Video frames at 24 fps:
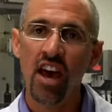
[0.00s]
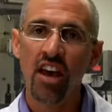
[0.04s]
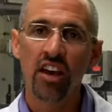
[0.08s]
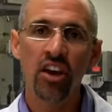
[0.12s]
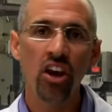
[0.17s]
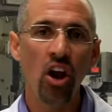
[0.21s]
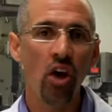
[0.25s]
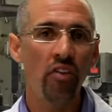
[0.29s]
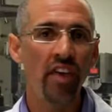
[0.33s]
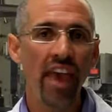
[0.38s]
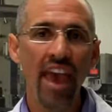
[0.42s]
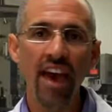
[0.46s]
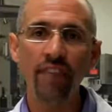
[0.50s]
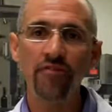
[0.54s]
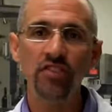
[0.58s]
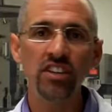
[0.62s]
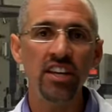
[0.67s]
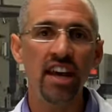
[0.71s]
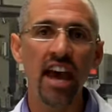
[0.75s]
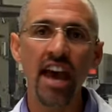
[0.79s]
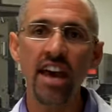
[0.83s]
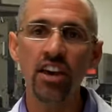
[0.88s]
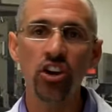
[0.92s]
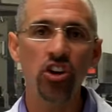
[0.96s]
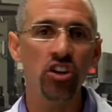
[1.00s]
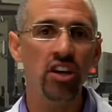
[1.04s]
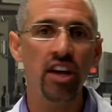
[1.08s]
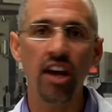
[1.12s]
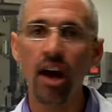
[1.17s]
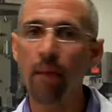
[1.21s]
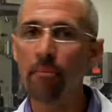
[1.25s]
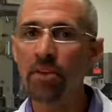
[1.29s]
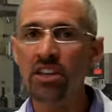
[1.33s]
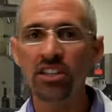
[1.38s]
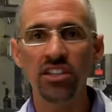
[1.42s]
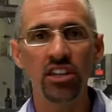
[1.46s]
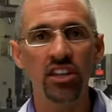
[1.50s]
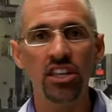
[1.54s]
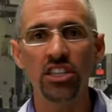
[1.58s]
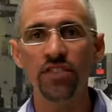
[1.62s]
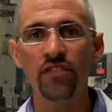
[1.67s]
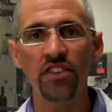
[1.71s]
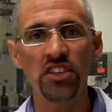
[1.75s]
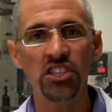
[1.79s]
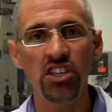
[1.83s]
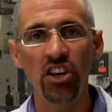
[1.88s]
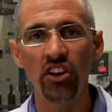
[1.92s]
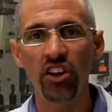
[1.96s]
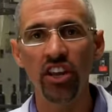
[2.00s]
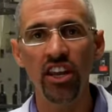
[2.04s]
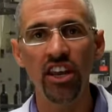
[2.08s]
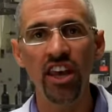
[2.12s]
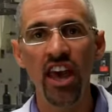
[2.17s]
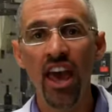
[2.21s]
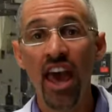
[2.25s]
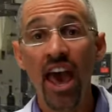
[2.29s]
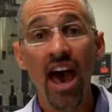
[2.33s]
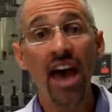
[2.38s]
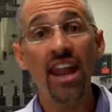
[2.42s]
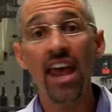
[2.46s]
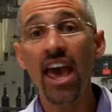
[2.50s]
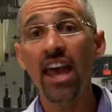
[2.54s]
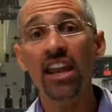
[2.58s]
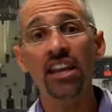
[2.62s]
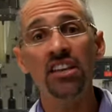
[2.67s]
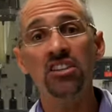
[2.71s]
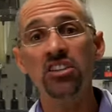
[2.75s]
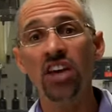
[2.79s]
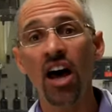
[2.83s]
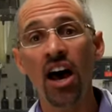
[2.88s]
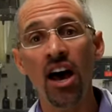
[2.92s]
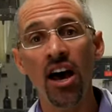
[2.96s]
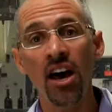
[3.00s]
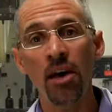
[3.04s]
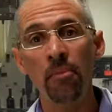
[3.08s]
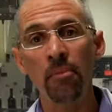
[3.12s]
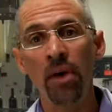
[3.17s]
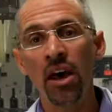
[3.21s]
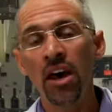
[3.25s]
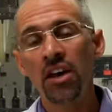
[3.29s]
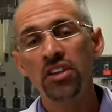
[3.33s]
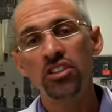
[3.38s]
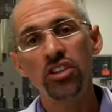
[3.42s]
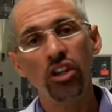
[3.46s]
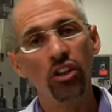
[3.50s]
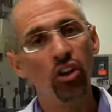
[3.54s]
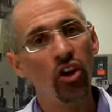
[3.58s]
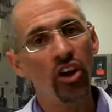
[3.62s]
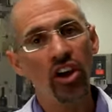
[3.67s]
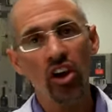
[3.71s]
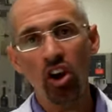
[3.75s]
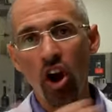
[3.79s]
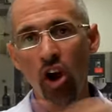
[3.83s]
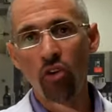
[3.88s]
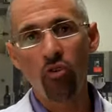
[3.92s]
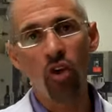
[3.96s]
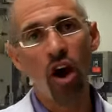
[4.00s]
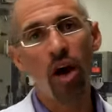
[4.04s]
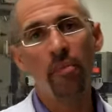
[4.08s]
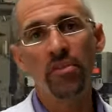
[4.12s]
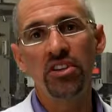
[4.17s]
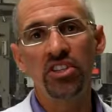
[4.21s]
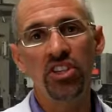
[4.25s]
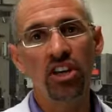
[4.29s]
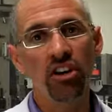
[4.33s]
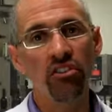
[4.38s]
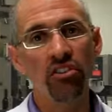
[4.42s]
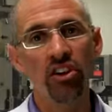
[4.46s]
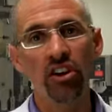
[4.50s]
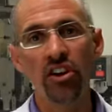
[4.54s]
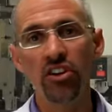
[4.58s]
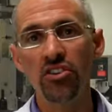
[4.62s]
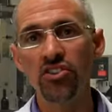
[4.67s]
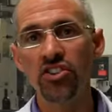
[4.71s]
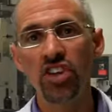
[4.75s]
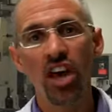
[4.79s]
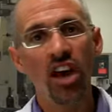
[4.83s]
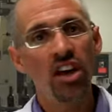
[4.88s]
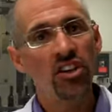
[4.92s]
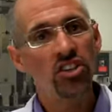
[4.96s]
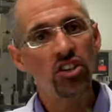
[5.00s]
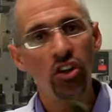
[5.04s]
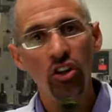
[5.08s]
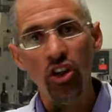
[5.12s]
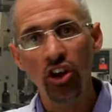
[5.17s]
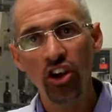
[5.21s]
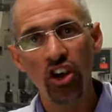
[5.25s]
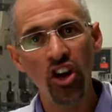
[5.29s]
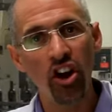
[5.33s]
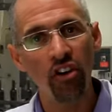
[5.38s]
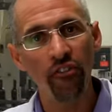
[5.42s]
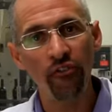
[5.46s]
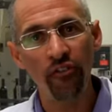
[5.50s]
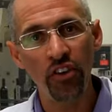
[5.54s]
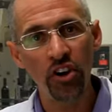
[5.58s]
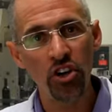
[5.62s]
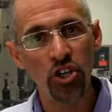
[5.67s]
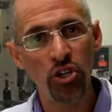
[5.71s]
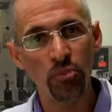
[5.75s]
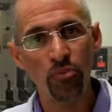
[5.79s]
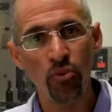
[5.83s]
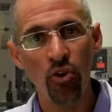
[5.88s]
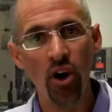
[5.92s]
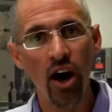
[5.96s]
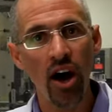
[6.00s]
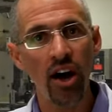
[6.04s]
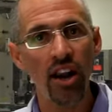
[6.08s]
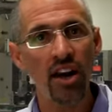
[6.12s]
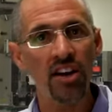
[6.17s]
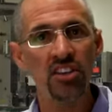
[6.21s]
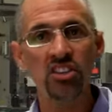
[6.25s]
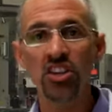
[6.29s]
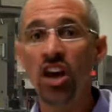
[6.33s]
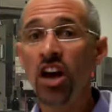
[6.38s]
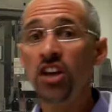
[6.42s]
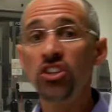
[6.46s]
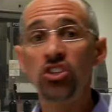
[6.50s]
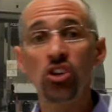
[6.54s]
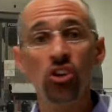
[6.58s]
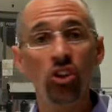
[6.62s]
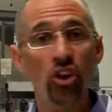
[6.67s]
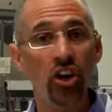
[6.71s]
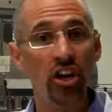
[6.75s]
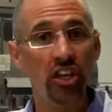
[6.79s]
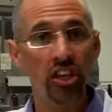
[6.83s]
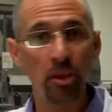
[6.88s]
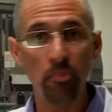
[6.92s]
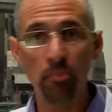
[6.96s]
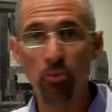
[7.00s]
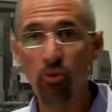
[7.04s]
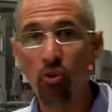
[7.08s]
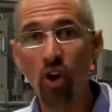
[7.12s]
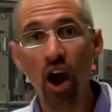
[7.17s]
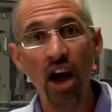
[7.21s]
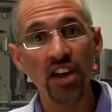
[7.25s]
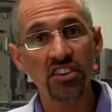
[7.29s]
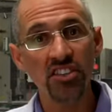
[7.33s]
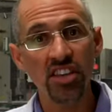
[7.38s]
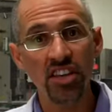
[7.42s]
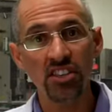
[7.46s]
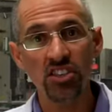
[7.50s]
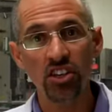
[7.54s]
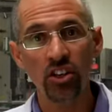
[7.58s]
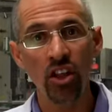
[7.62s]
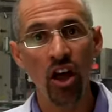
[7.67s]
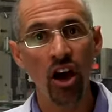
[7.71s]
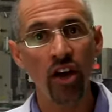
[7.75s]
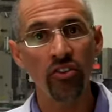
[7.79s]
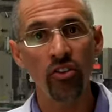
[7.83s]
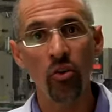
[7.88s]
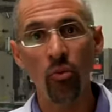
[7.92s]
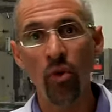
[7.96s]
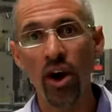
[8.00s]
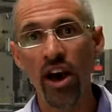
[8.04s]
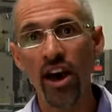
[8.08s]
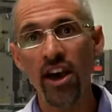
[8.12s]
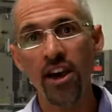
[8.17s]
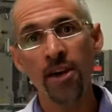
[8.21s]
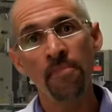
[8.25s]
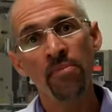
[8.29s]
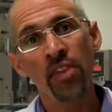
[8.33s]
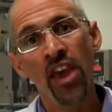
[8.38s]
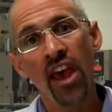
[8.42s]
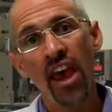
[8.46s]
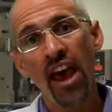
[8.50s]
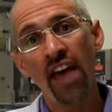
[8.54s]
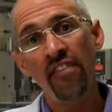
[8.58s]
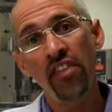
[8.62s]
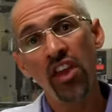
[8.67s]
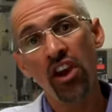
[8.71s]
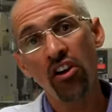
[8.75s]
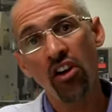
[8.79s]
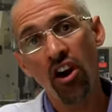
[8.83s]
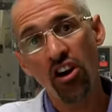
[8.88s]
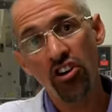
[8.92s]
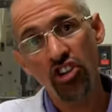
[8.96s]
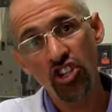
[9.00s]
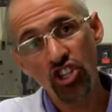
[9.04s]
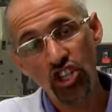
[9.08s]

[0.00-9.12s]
You know, the FDA could come into this facility at any time to look at our raw materials, to look at our finished products, to look at the process along the way, and there are